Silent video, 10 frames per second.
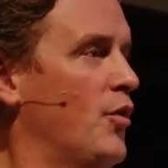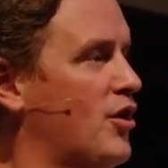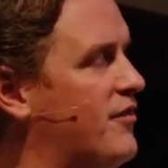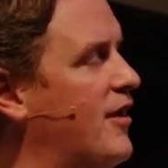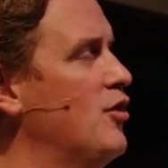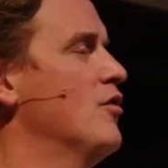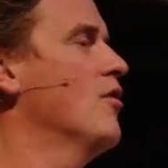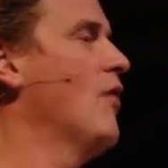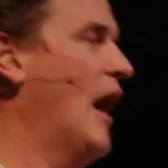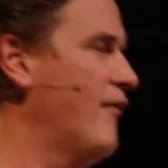when you continue in
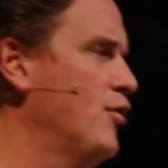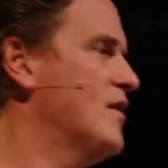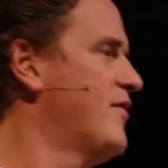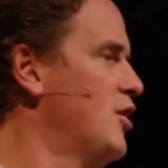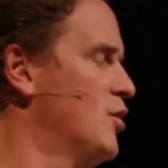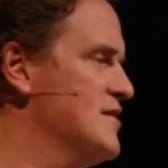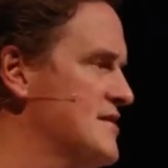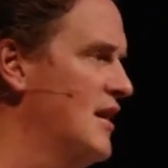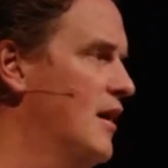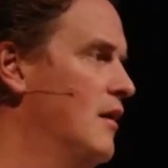your life, you continue in
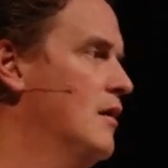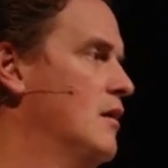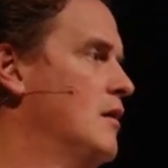sin.